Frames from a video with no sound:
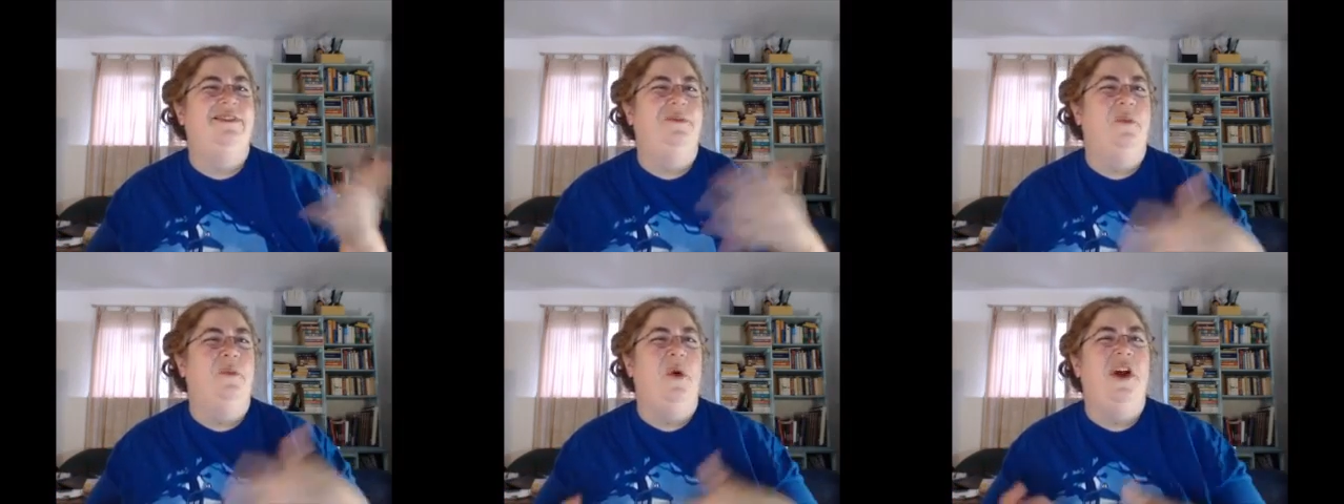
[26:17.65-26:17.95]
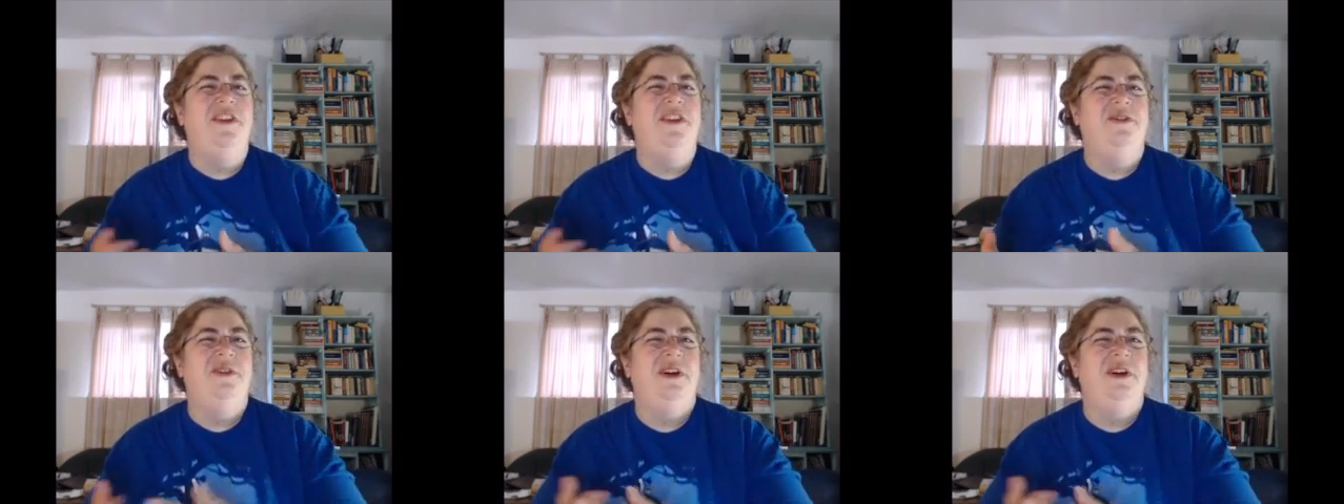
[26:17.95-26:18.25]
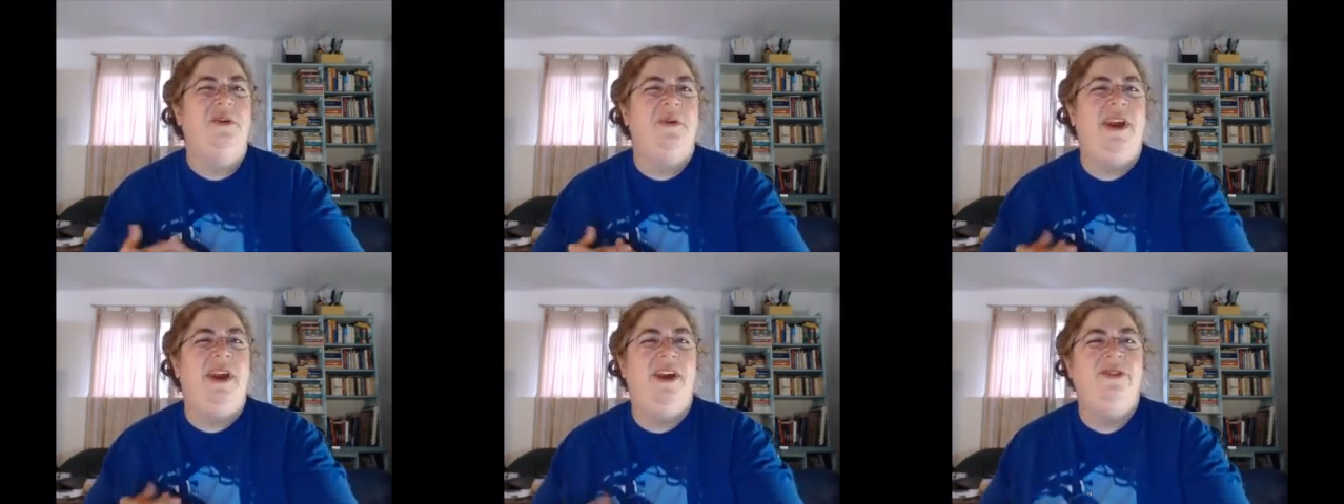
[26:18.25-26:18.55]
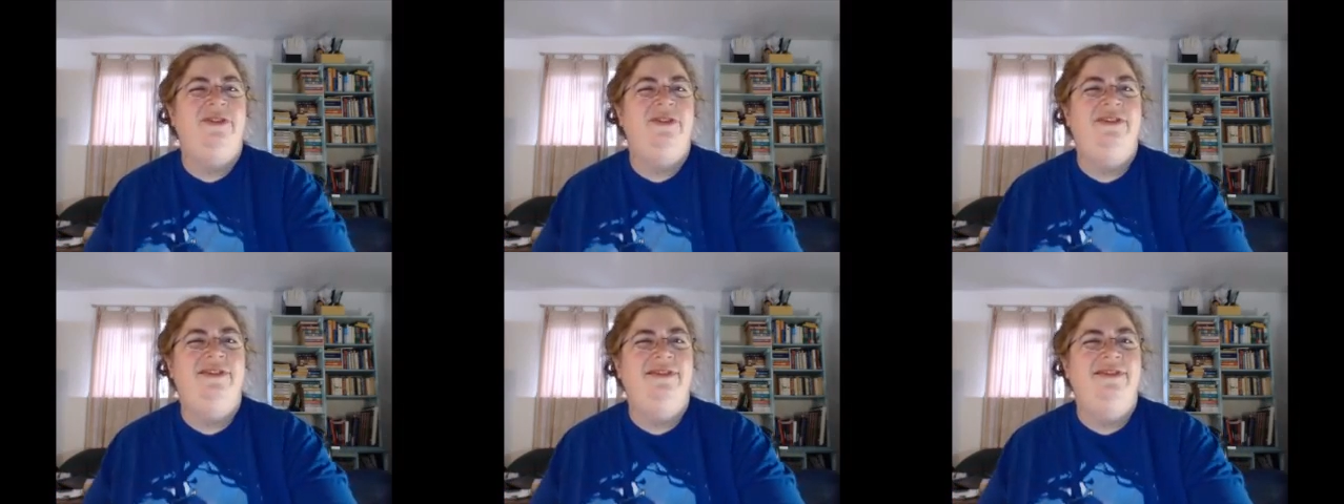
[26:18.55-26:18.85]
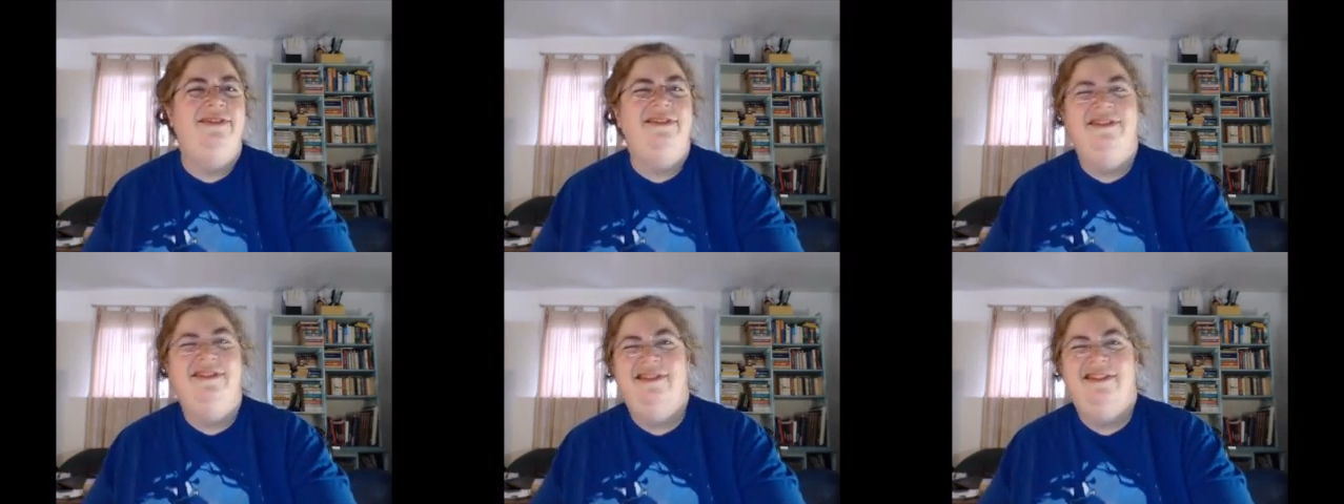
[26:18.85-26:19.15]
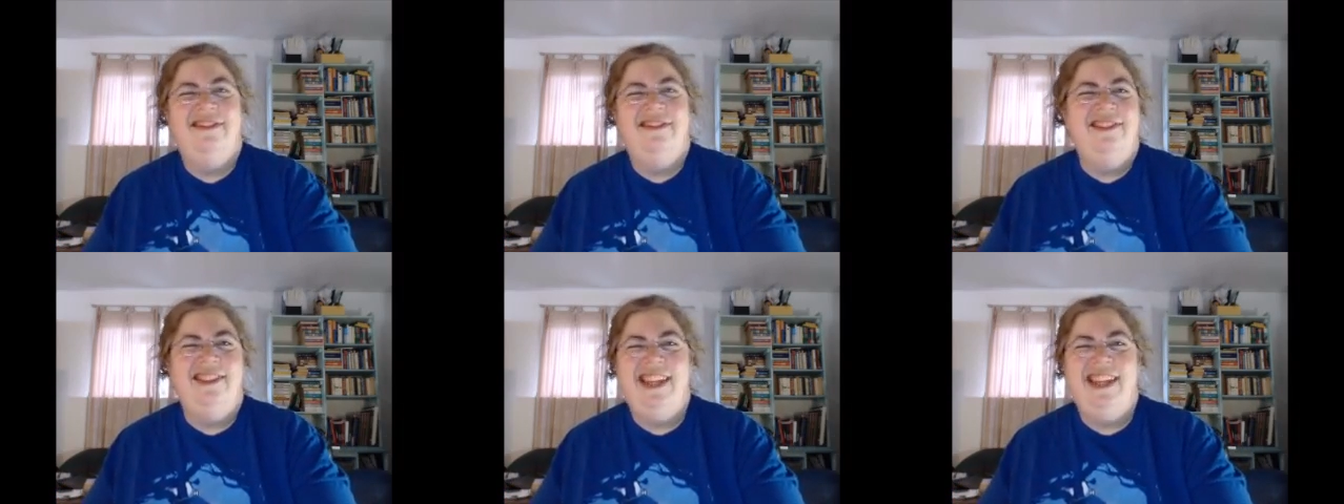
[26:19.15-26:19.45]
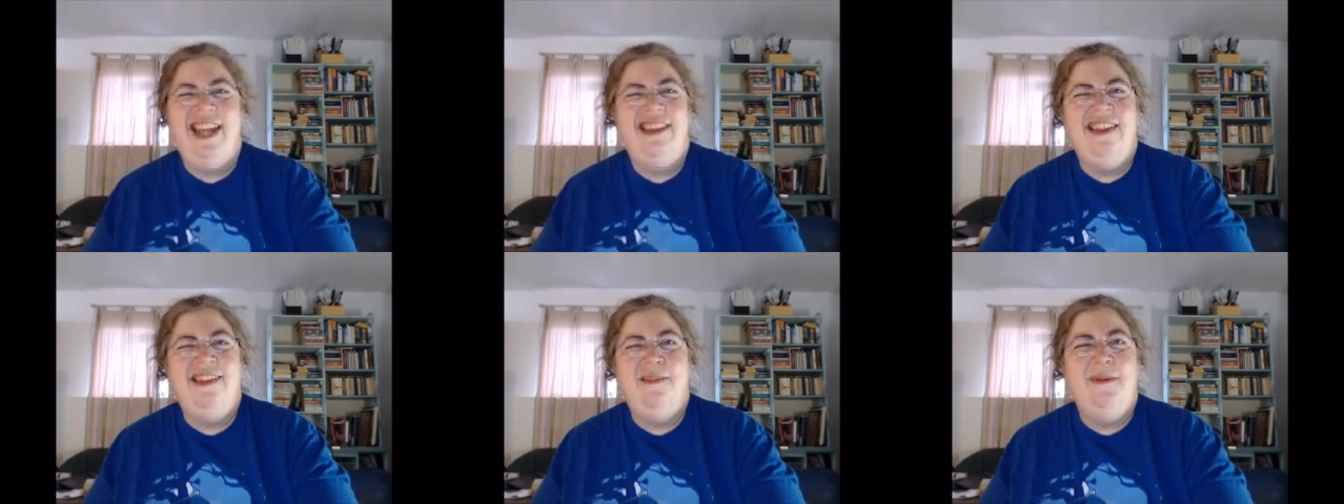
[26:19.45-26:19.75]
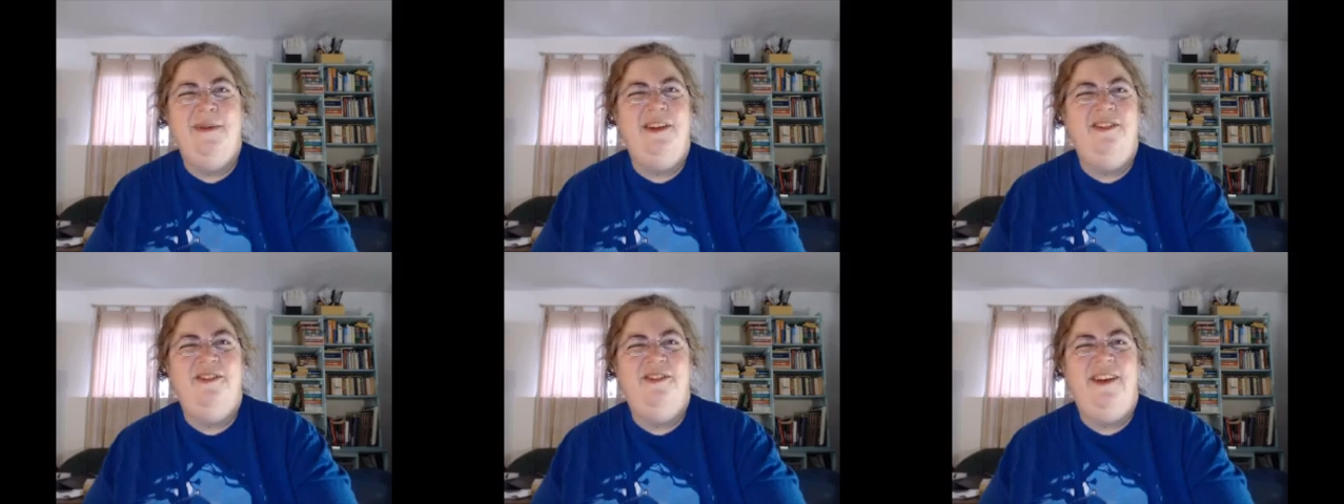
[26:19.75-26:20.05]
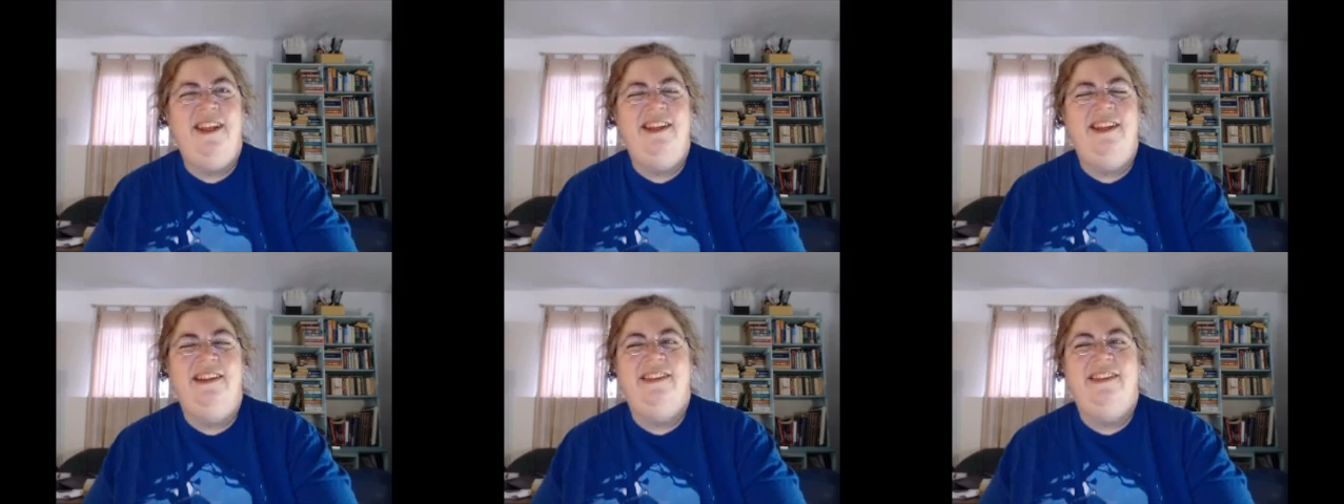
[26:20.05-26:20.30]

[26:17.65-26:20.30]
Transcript: wandering around, not so much fun.